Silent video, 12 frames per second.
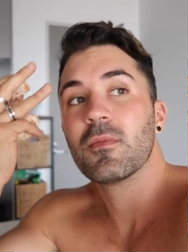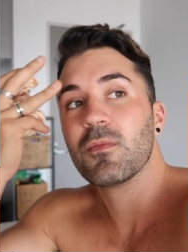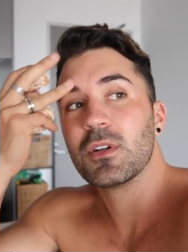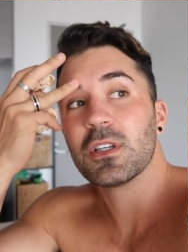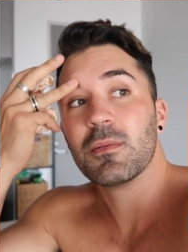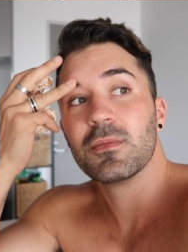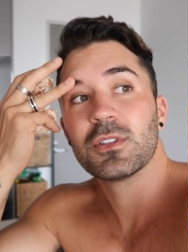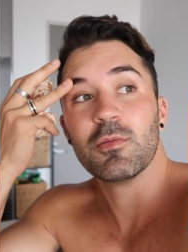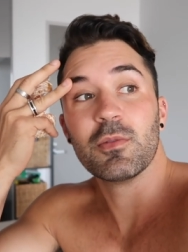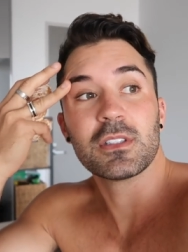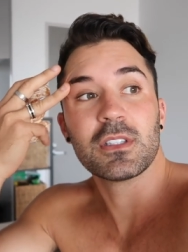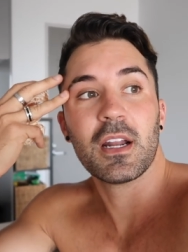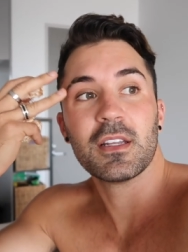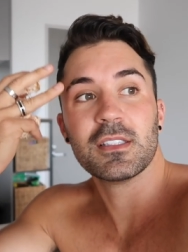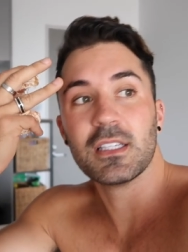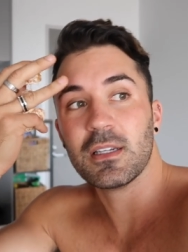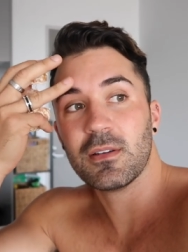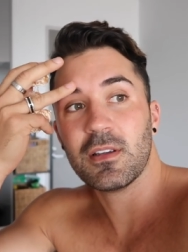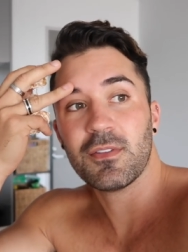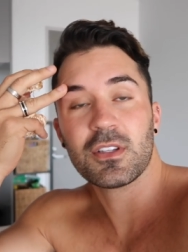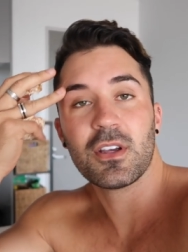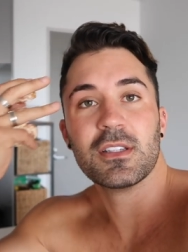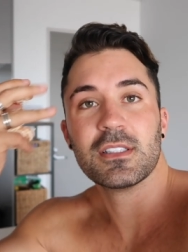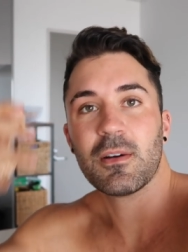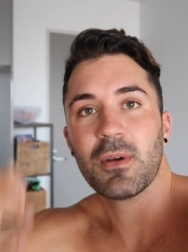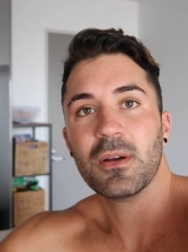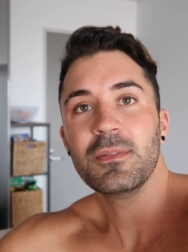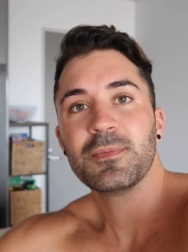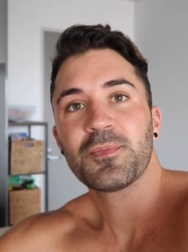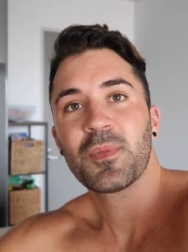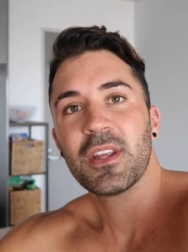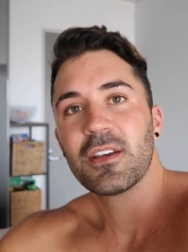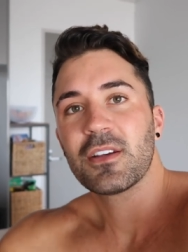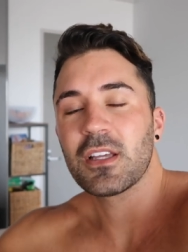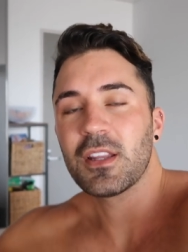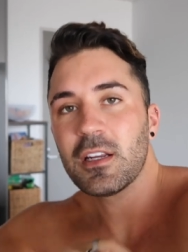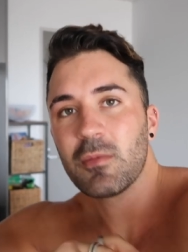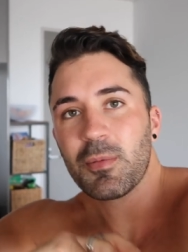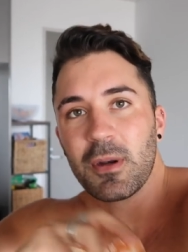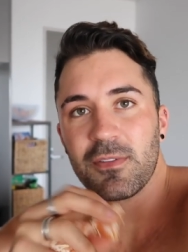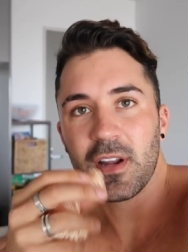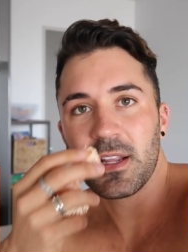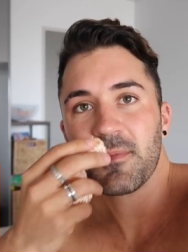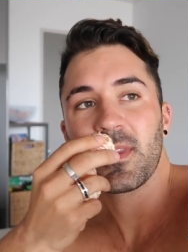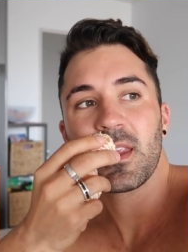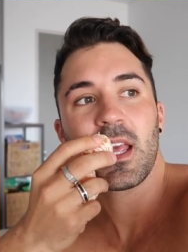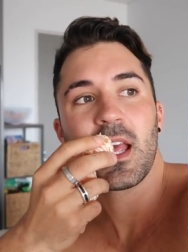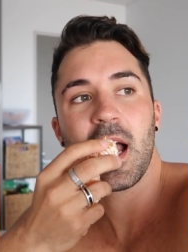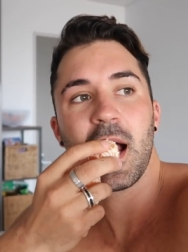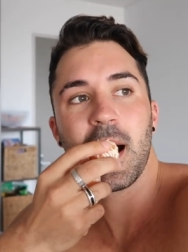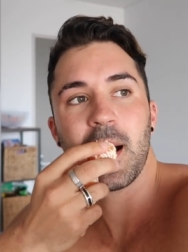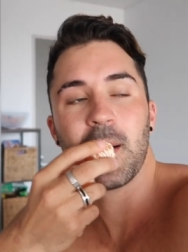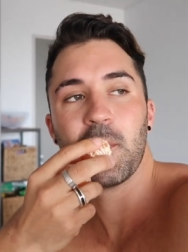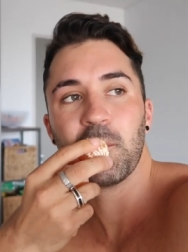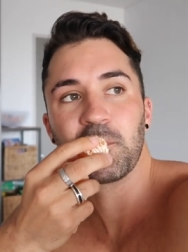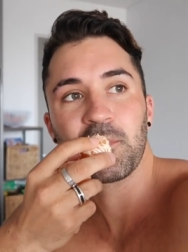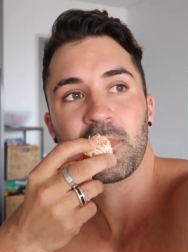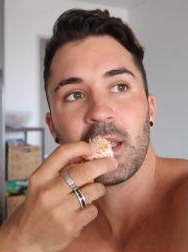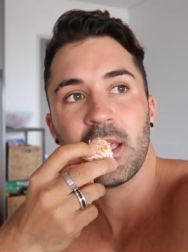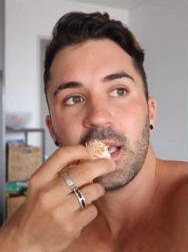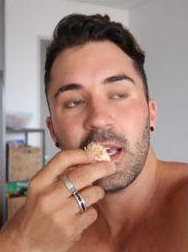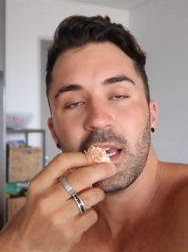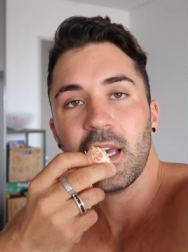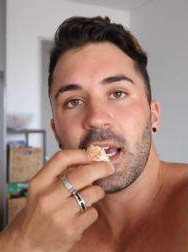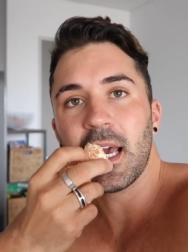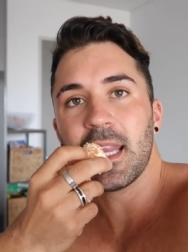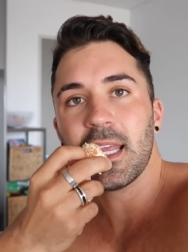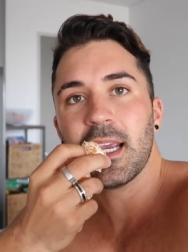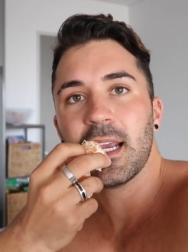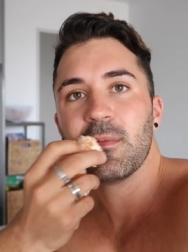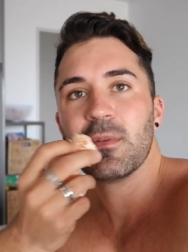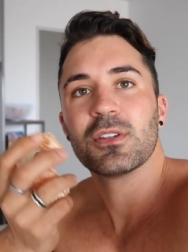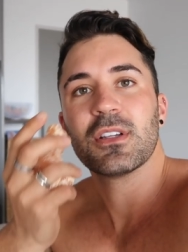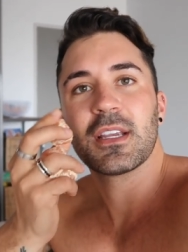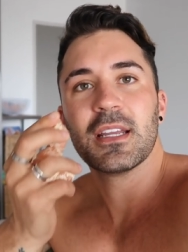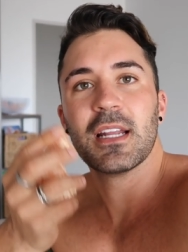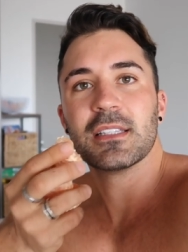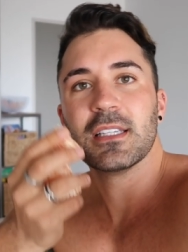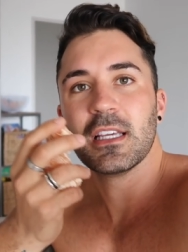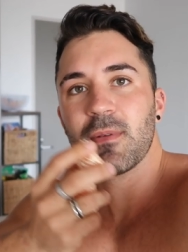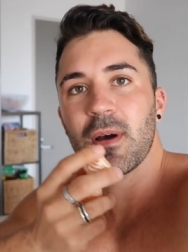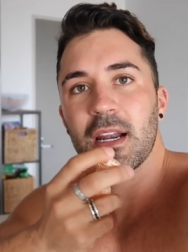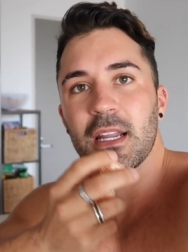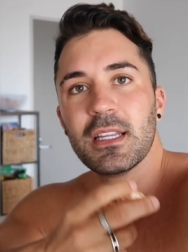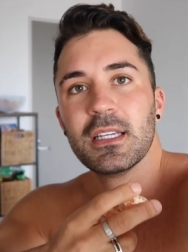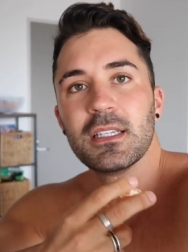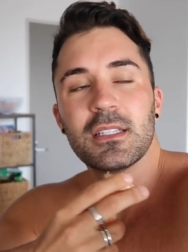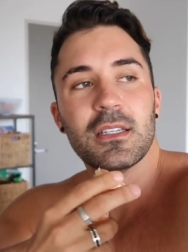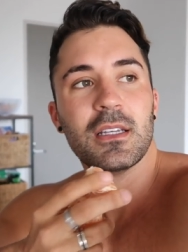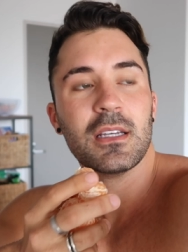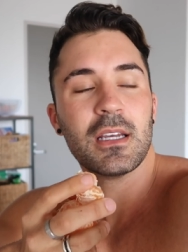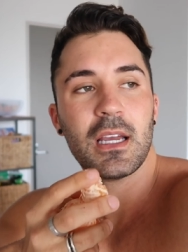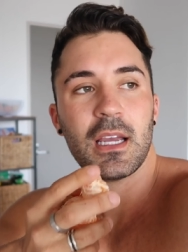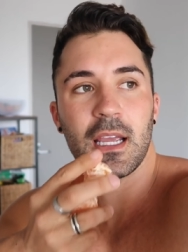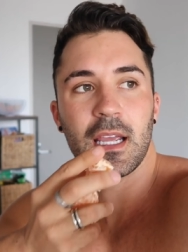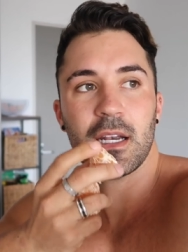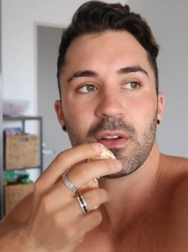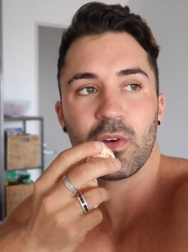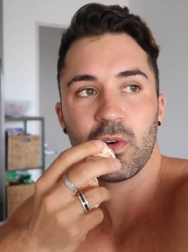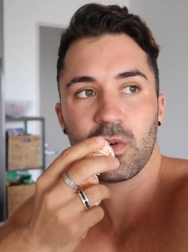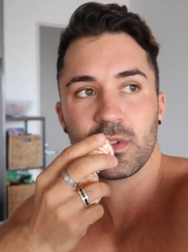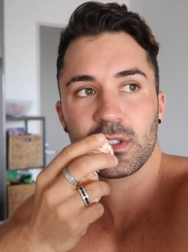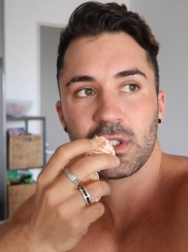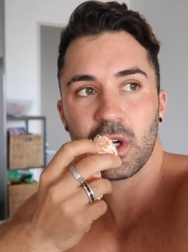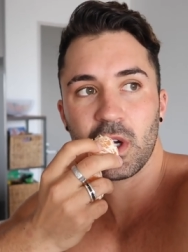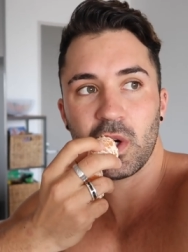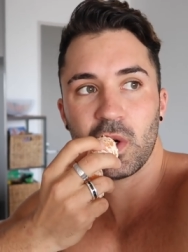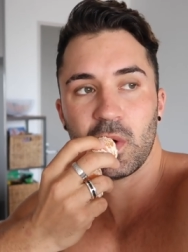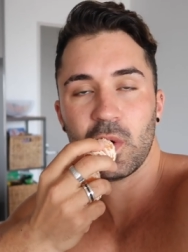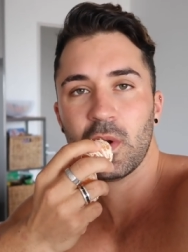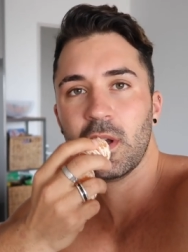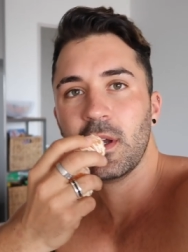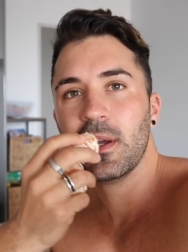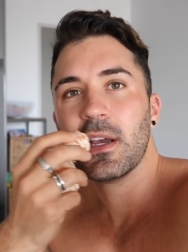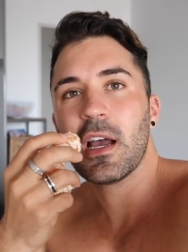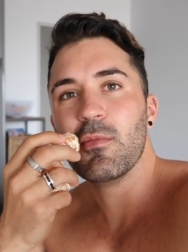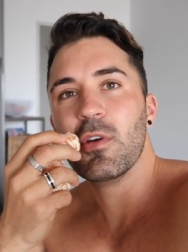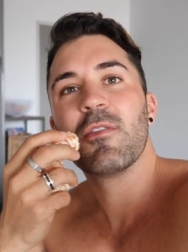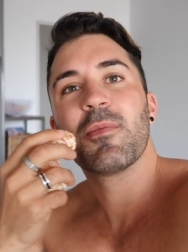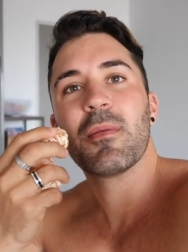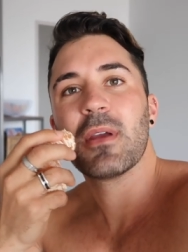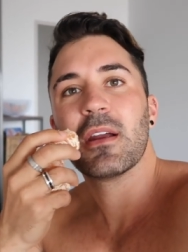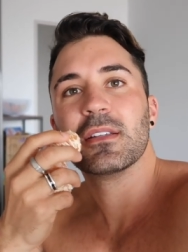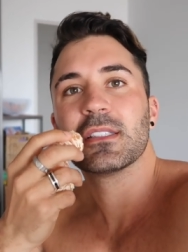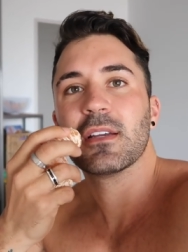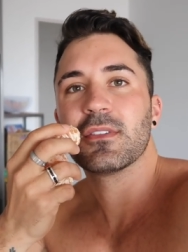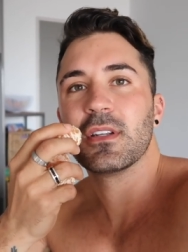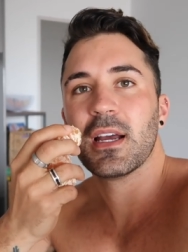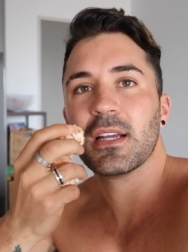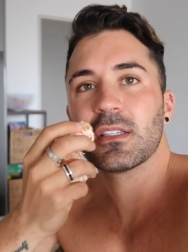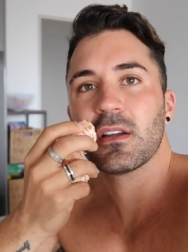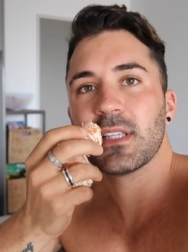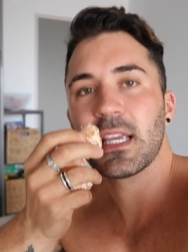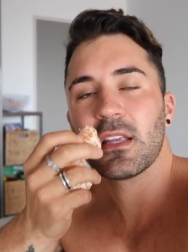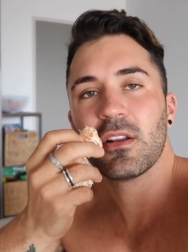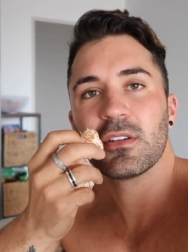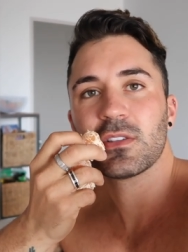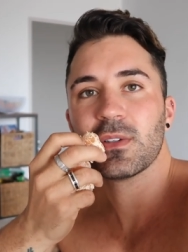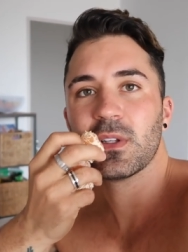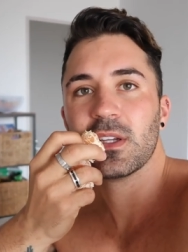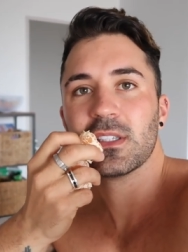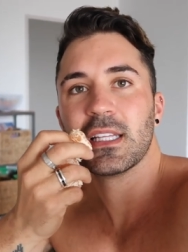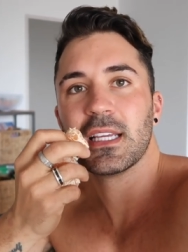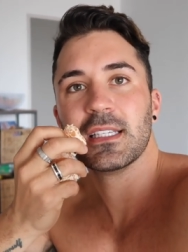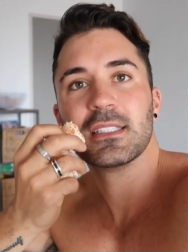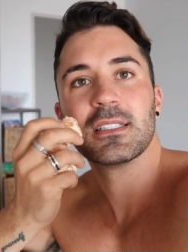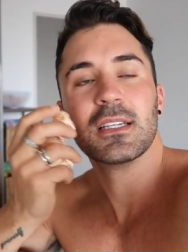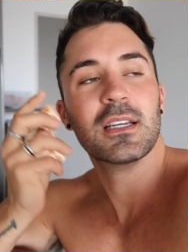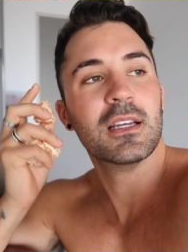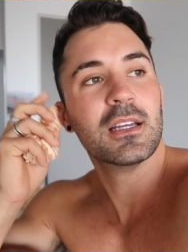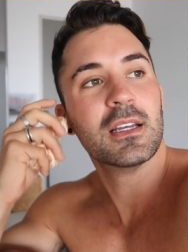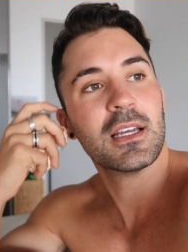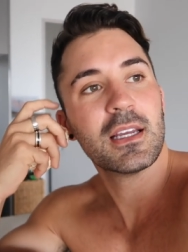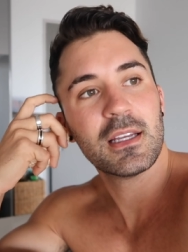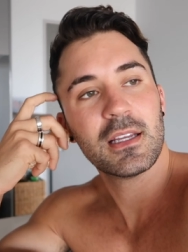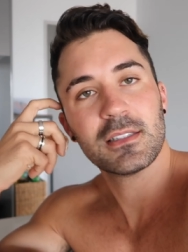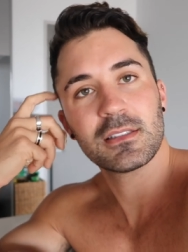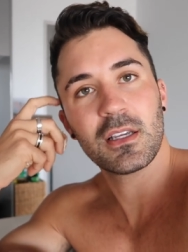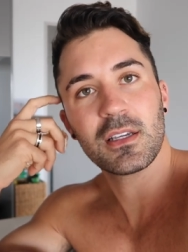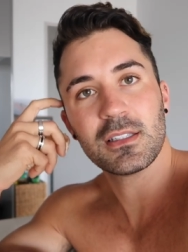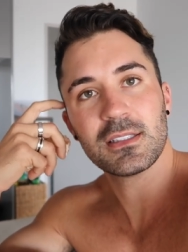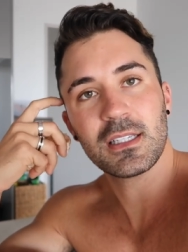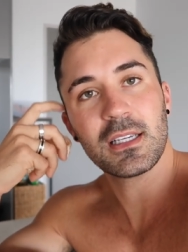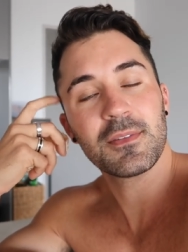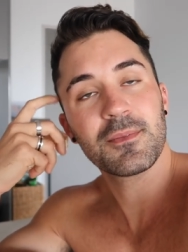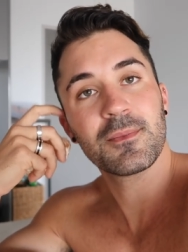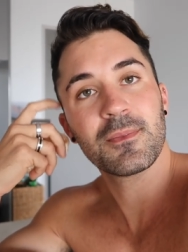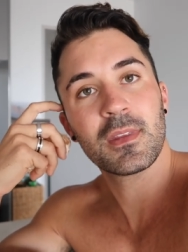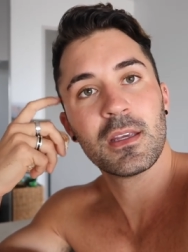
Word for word: which I'm super excited to see if it turns out well because I think it'll be pretty funny. Um, and then we're also getting our teeth whitened and also a movie premiere and stuff tonight so I'll take you along to all those things so you can see.